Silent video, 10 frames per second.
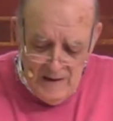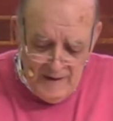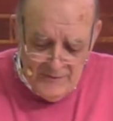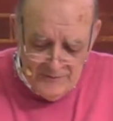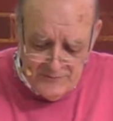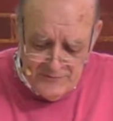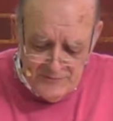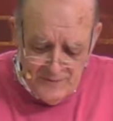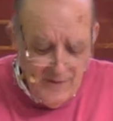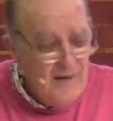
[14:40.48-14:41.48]
And
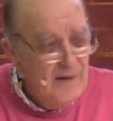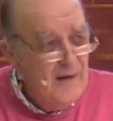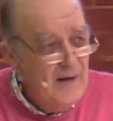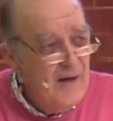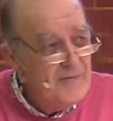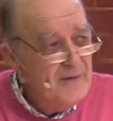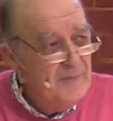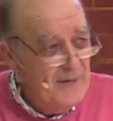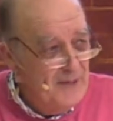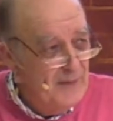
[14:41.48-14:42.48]
this loving
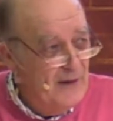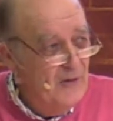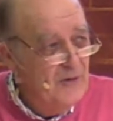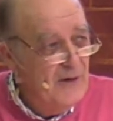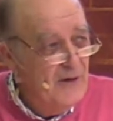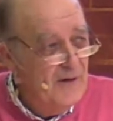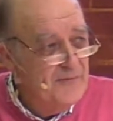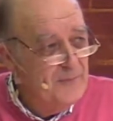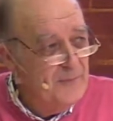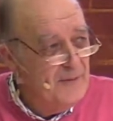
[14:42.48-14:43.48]
people and looking
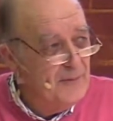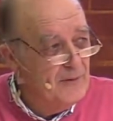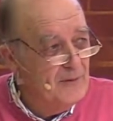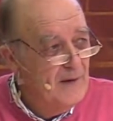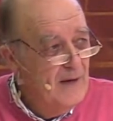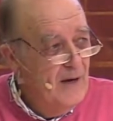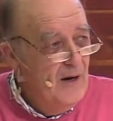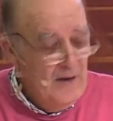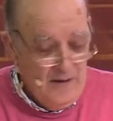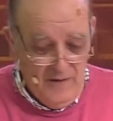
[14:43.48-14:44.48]
after people,
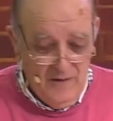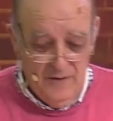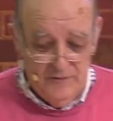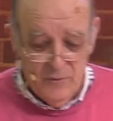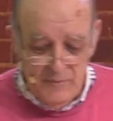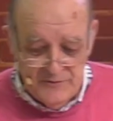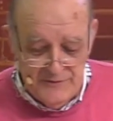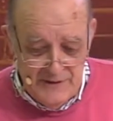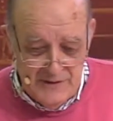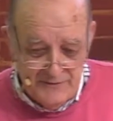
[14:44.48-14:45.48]
it's
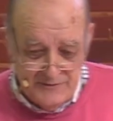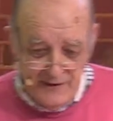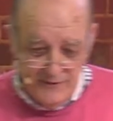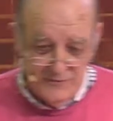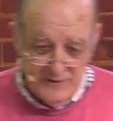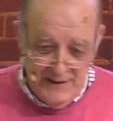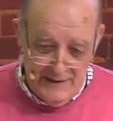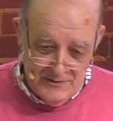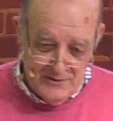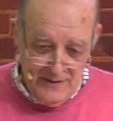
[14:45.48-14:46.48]
almost each of us has to
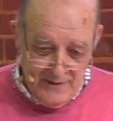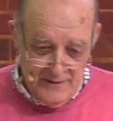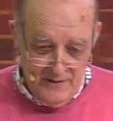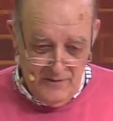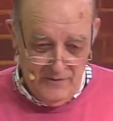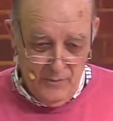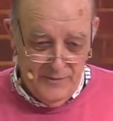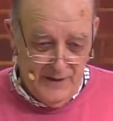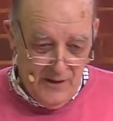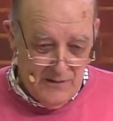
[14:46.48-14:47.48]
get together
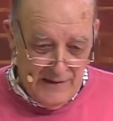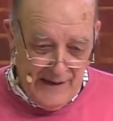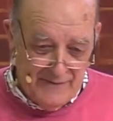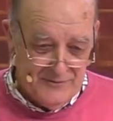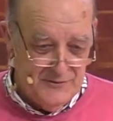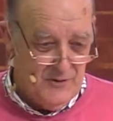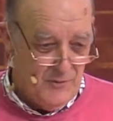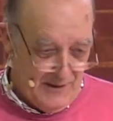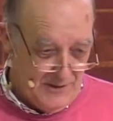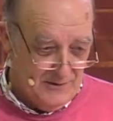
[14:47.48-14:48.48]
with our own life
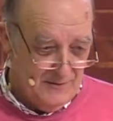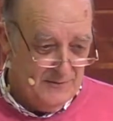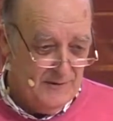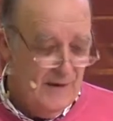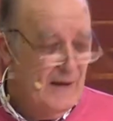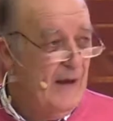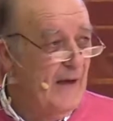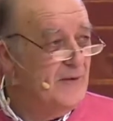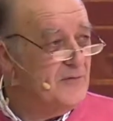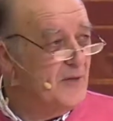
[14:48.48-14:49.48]
situations.
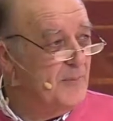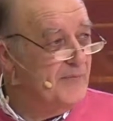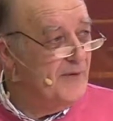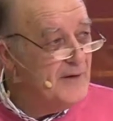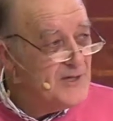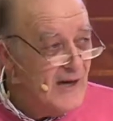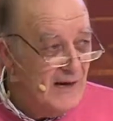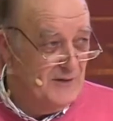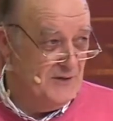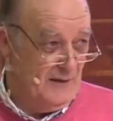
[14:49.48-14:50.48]
And these can be very
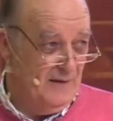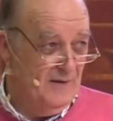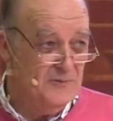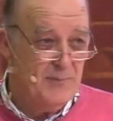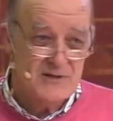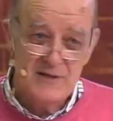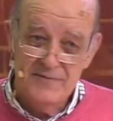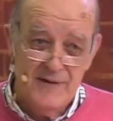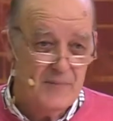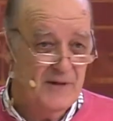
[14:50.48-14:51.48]
challenging, especially
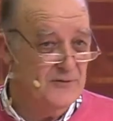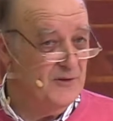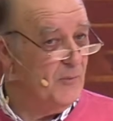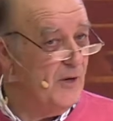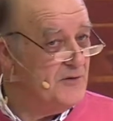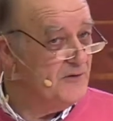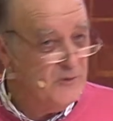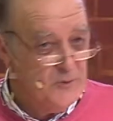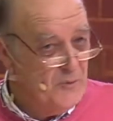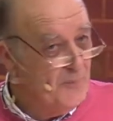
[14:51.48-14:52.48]
family situations
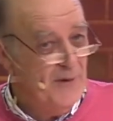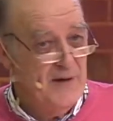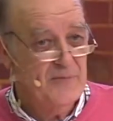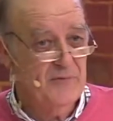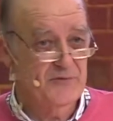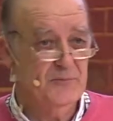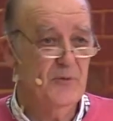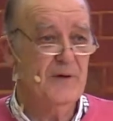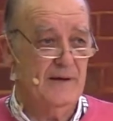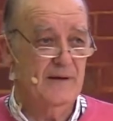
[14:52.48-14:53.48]
as we were praying for this
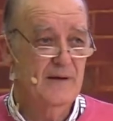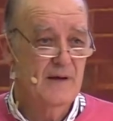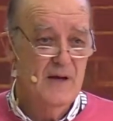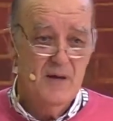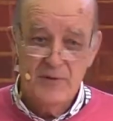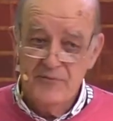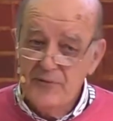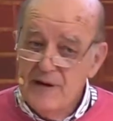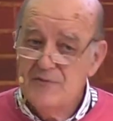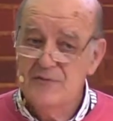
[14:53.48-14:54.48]
morning, but
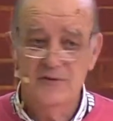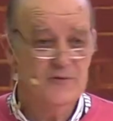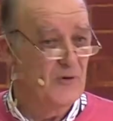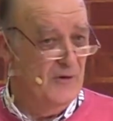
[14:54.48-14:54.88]
friends and so